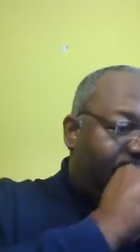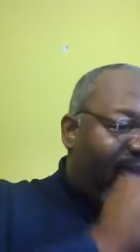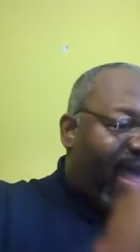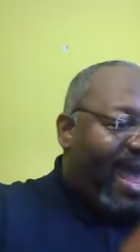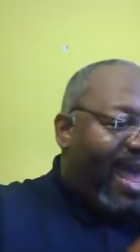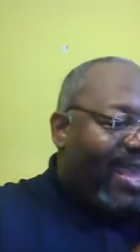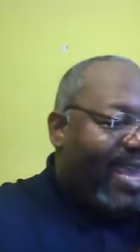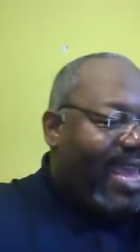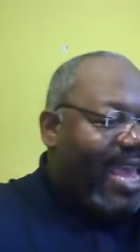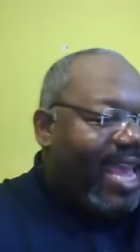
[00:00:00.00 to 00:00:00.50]

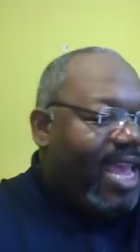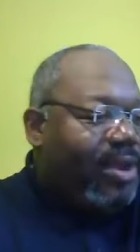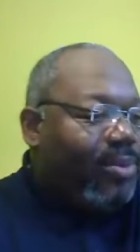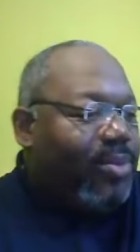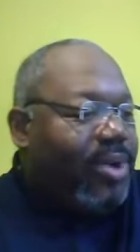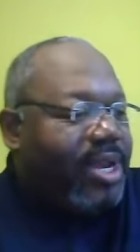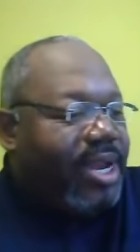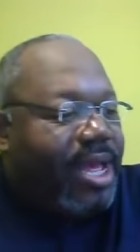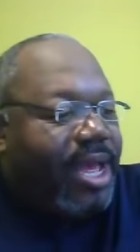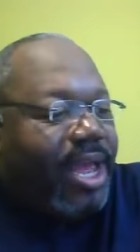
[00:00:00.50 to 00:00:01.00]
I
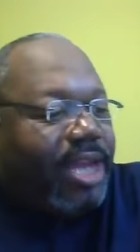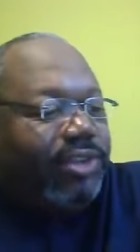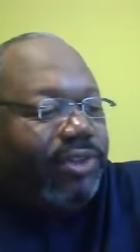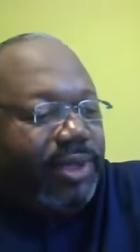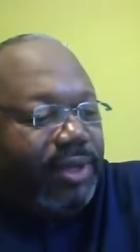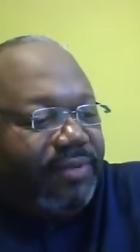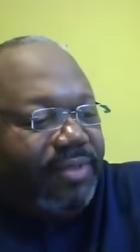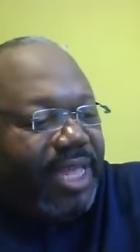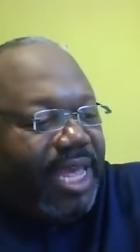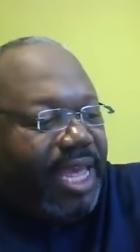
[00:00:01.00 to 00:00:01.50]
hid
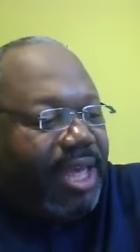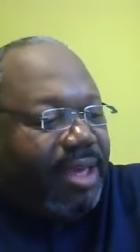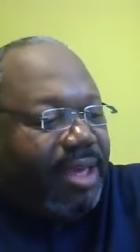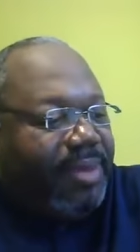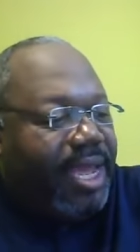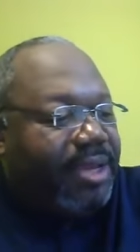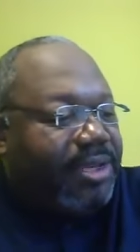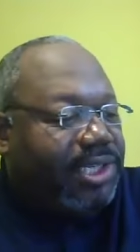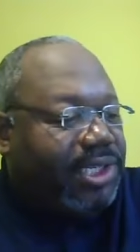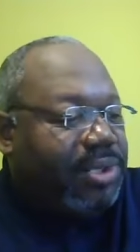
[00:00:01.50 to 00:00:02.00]
100 of
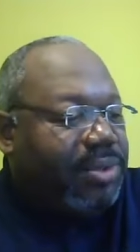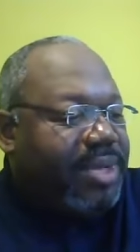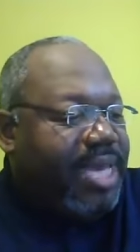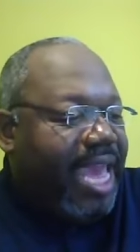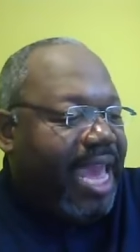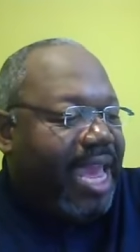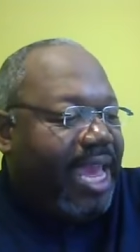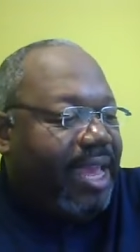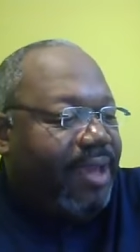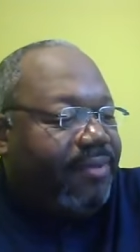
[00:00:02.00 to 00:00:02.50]
them in two
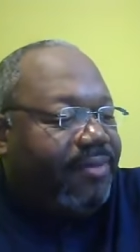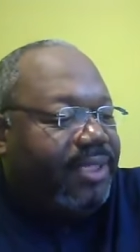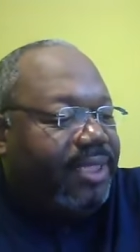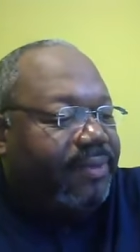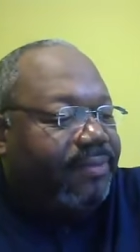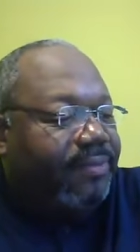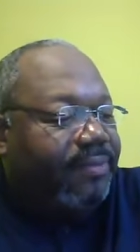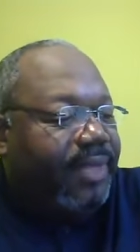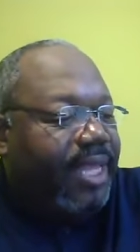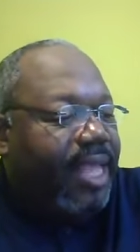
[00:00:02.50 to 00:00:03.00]

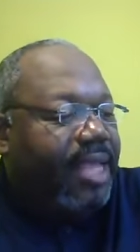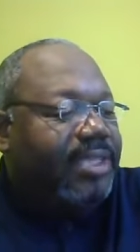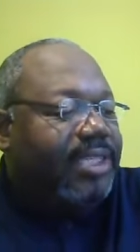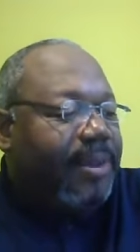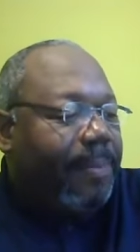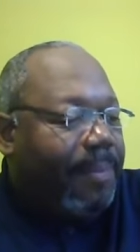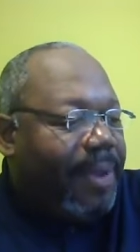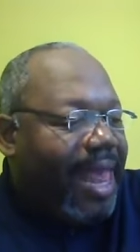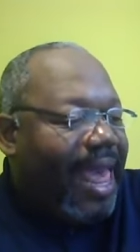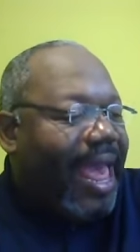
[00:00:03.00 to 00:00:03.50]
caves and
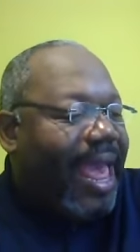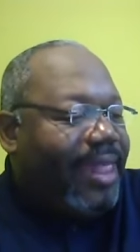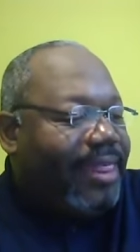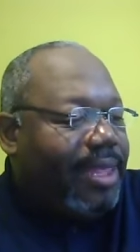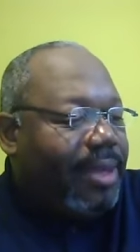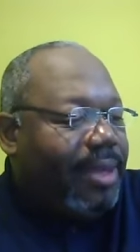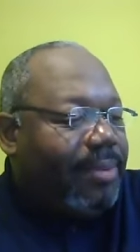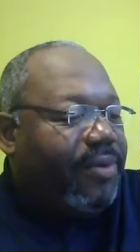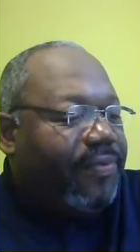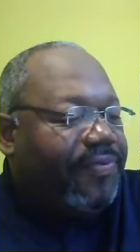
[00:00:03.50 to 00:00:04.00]

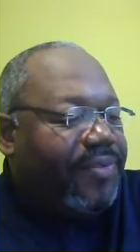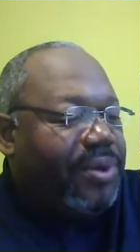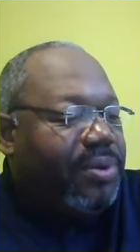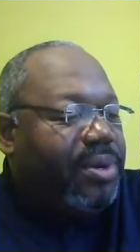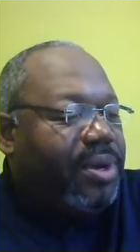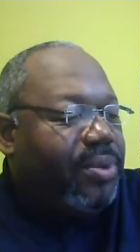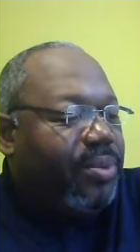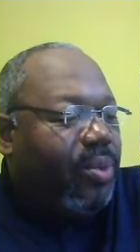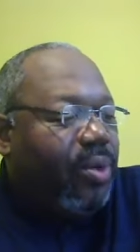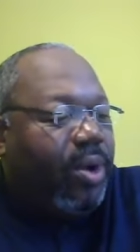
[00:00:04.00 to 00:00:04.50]
supplied them with
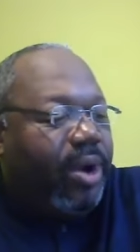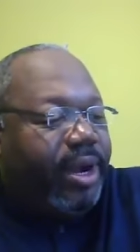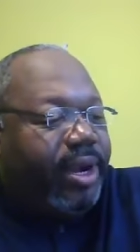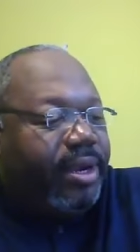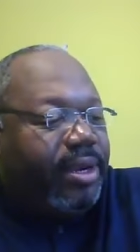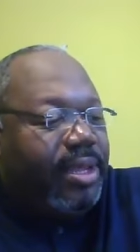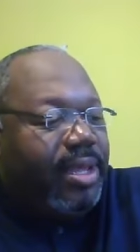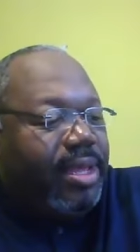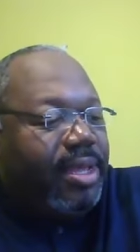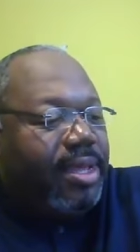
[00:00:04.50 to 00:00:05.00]
food and
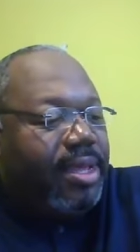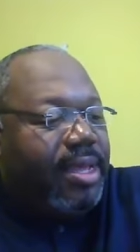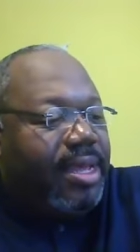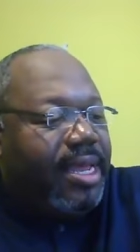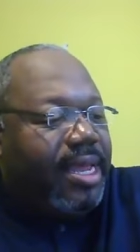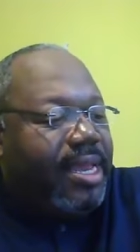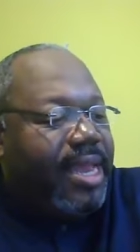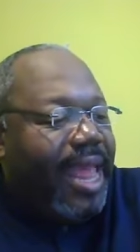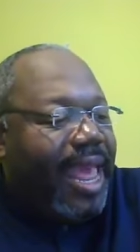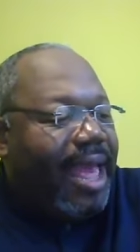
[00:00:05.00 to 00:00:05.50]
water.
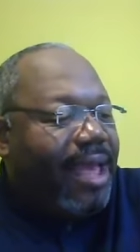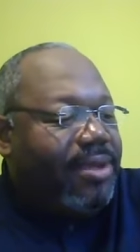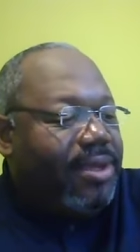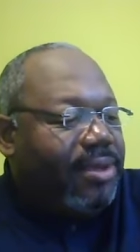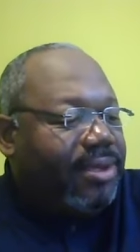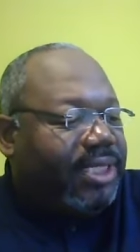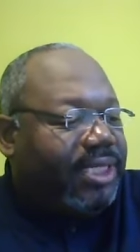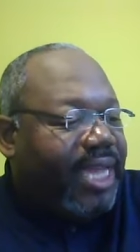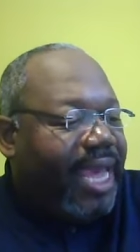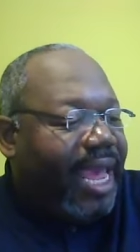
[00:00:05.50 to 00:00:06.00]
Now
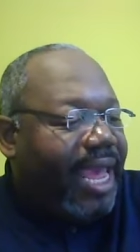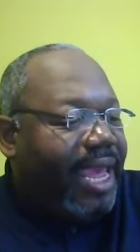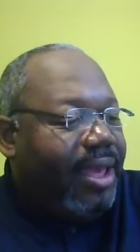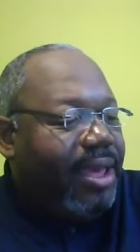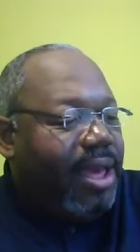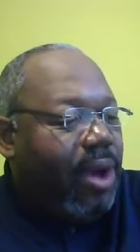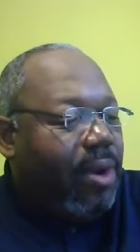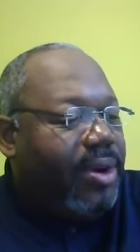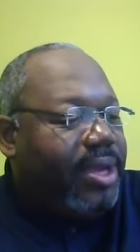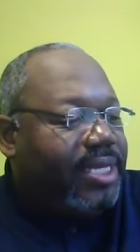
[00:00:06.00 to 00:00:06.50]
you say,
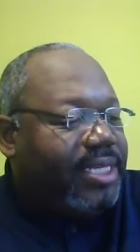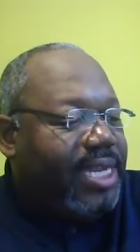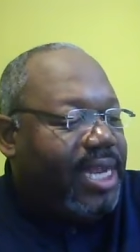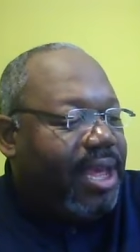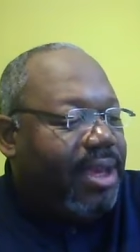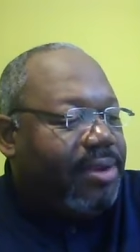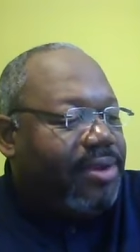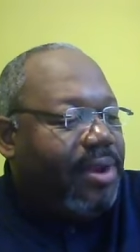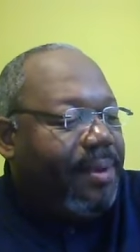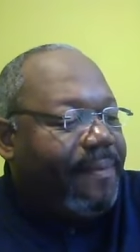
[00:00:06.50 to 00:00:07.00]
Go and
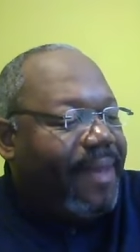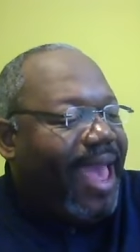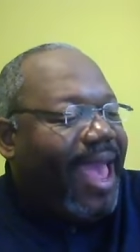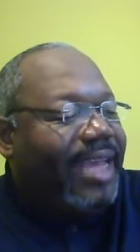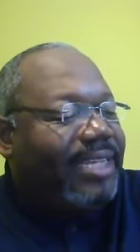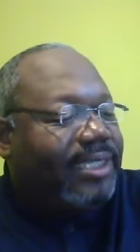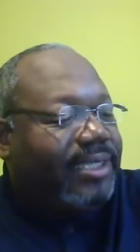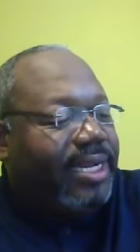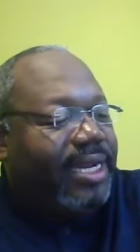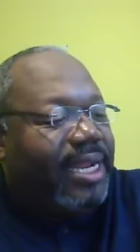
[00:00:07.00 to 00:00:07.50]
tell your
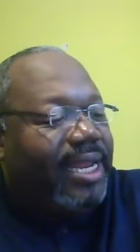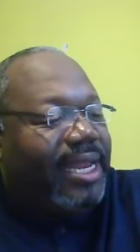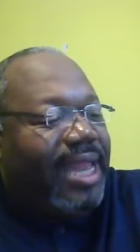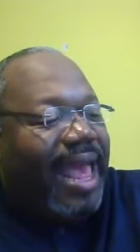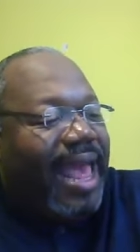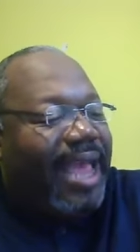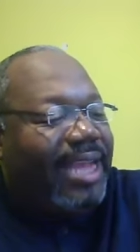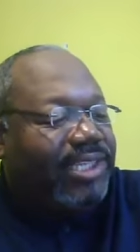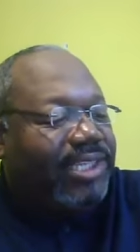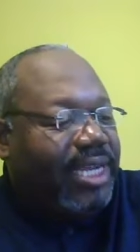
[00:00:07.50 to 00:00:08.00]
master
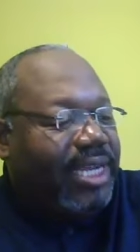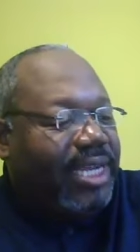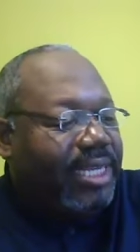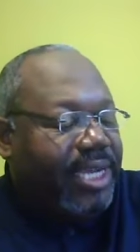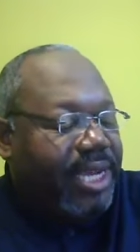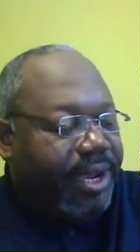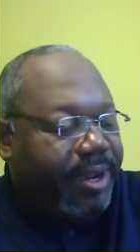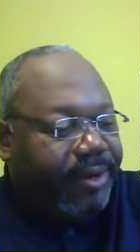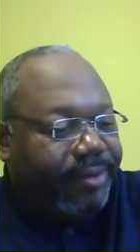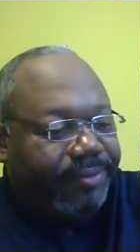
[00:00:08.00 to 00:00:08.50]
Elijah
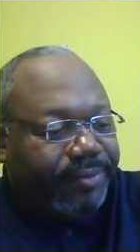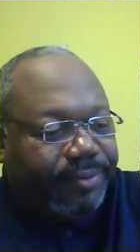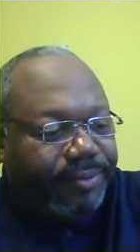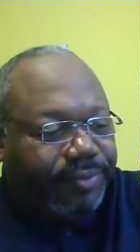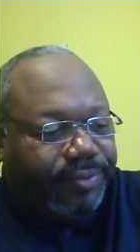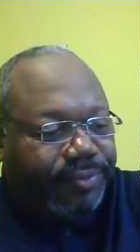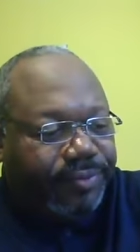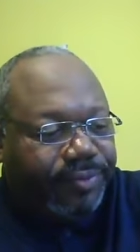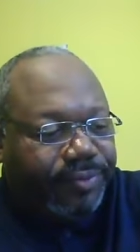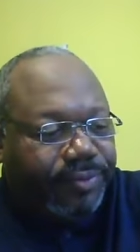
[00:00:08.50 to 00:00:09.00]
is here.
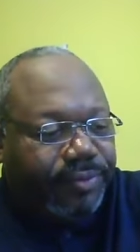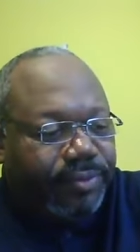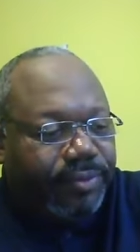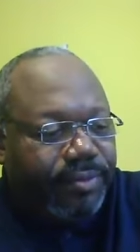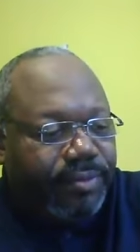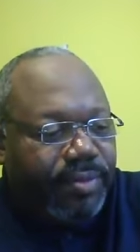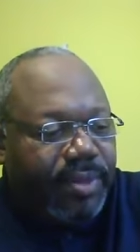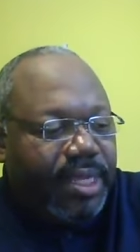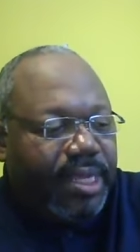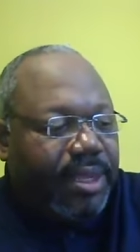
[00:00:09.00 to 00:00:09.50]

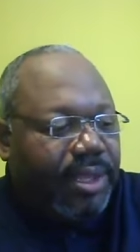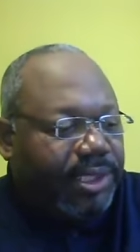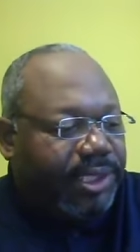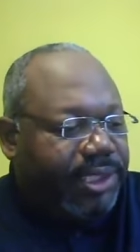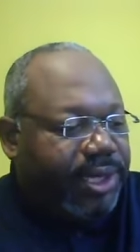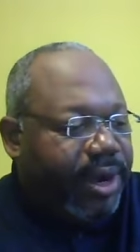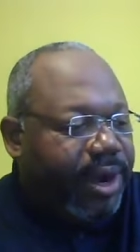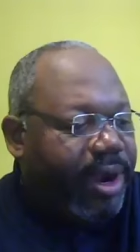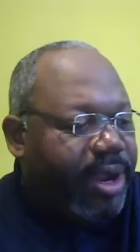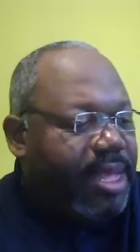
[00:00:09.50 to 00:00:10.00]

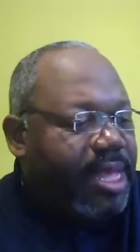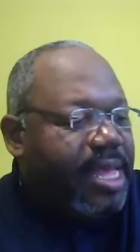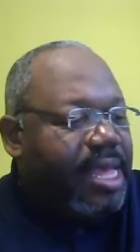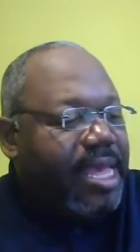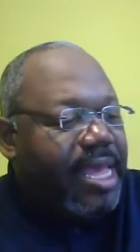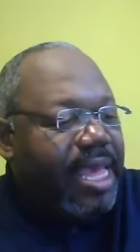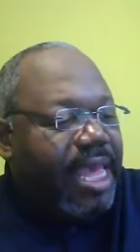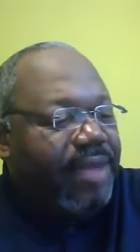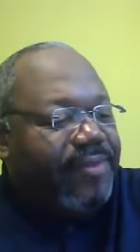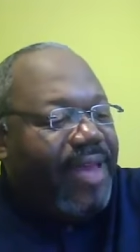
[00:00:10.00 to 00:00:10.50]
Sir,
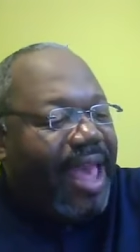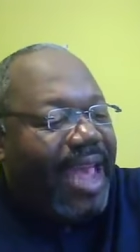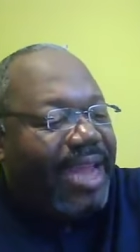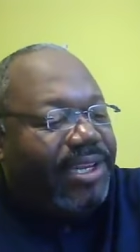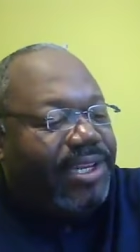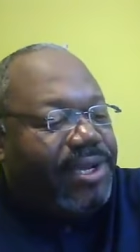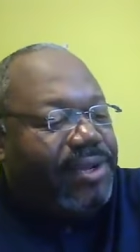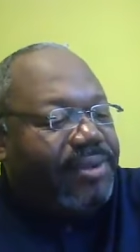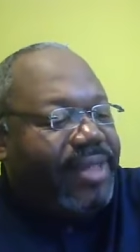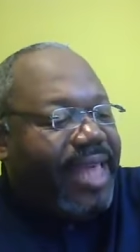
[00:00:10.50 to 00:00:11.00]
if
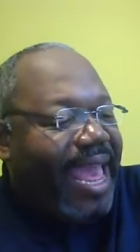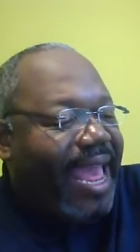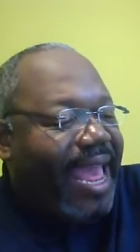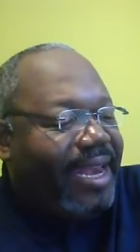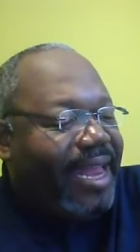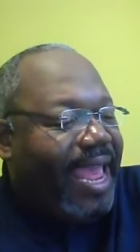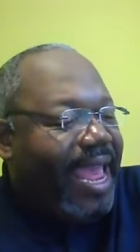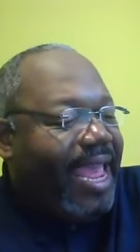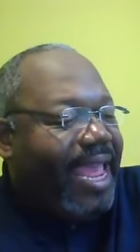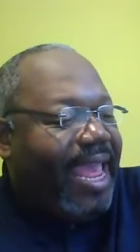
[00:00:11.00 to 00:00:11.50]
I do
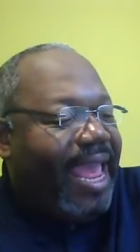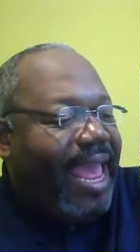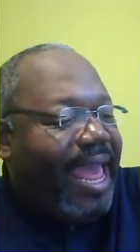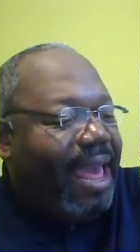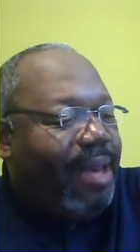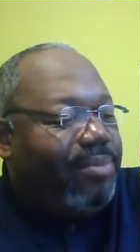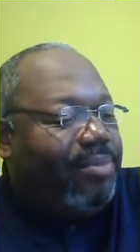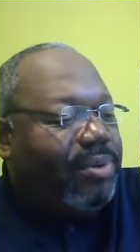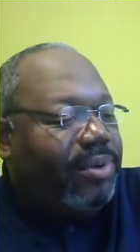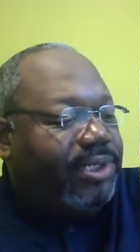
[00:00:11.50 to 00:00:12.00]
that,
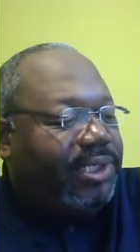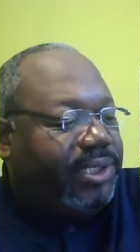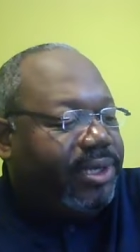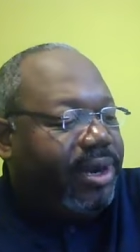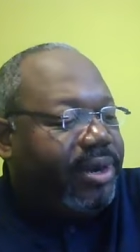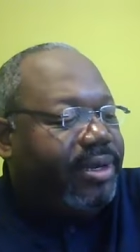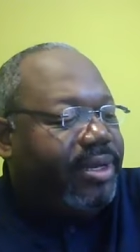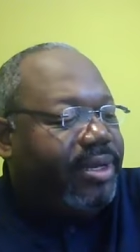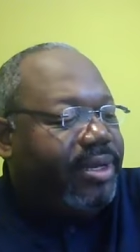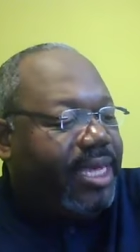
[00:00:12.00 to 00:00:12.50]
Ahab will
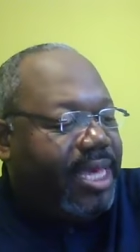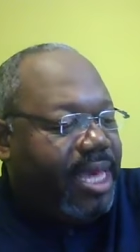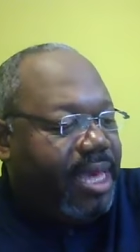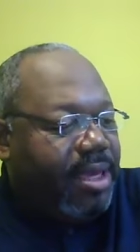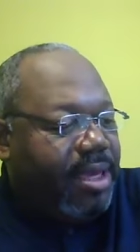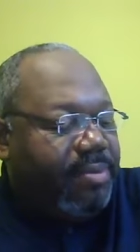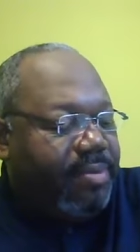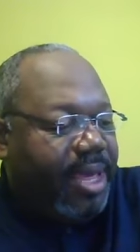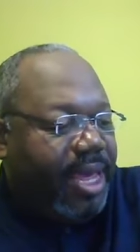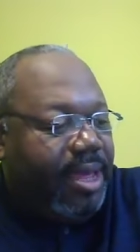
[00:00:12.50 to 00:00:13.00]
certainly
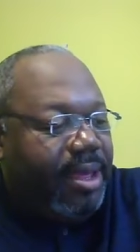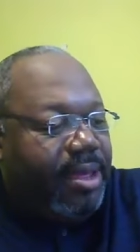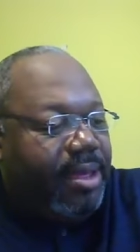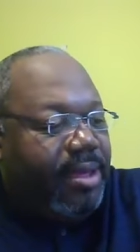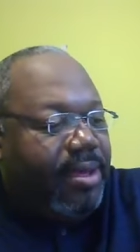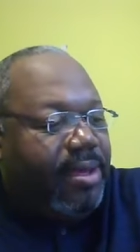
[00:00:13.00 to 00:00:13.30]
kill me.